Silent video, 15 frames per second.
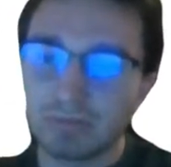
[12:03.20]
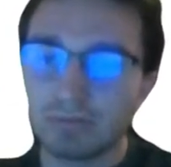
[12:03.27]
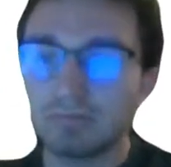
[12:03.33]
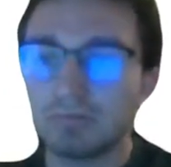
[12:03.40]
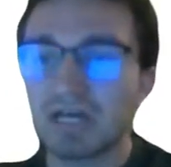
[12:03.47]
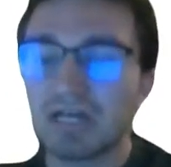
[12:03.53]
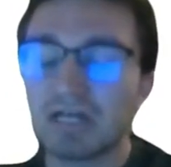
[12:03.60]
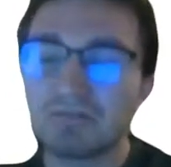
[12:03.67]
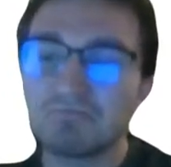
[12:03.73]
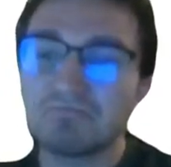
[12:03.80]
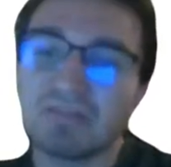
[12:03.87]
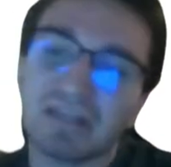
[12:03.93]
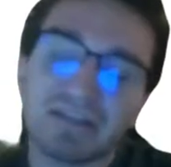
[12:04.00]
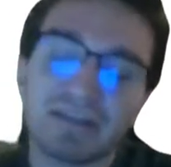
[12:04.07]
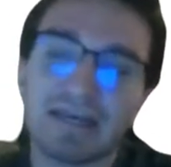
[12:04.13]
Well,
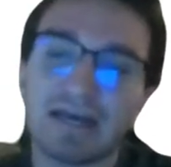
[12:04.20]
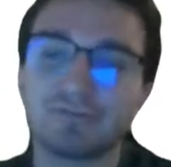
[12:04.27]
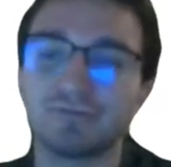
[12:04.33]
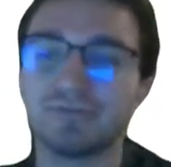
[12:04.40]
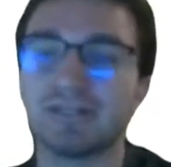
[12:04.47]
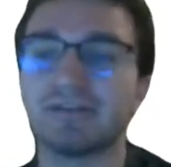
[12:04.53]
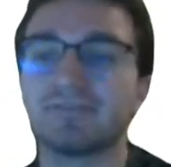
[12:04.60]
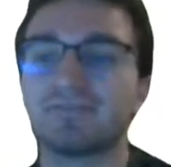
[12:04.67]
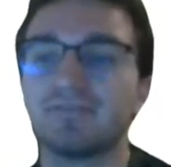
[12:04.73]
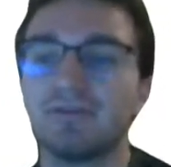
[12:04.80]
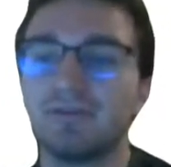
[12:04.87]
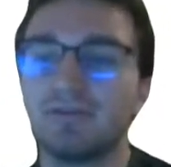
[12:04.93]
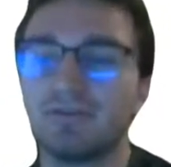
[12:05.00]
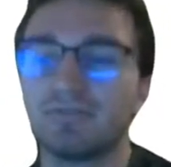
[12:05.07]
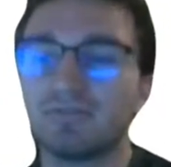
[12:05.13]
let's see how true that is.
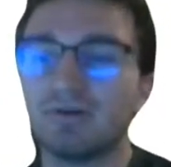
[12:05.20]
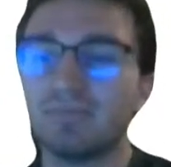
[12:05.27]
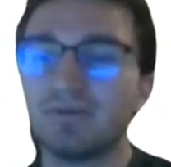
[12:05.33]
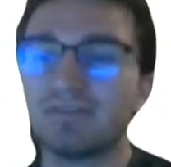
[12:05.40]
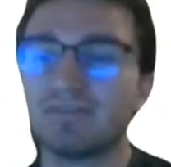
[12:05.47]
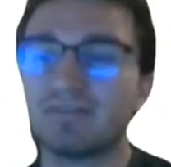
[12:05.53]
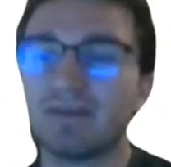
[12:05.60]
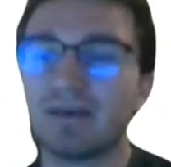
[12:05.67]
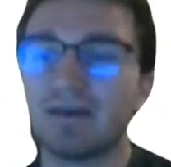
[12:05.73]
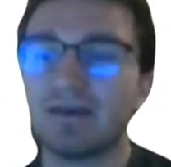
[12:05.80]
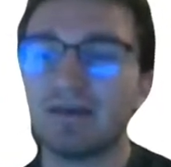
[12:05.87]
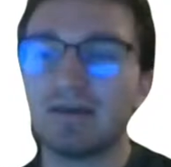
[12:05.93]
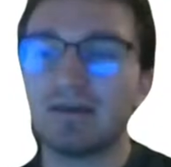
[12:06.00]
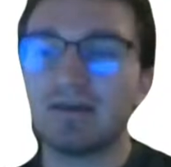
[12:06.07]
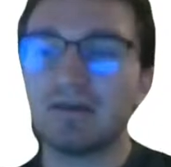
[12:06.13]
So I'm going
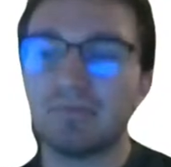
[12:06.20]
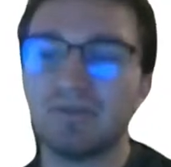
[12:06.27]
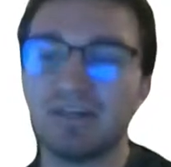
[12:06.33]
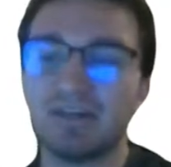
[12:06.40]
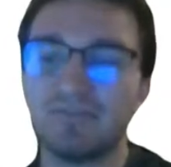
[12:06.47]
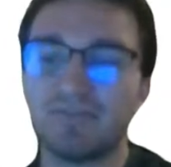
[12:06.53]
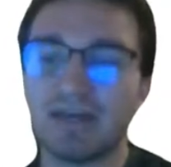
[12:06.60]
to give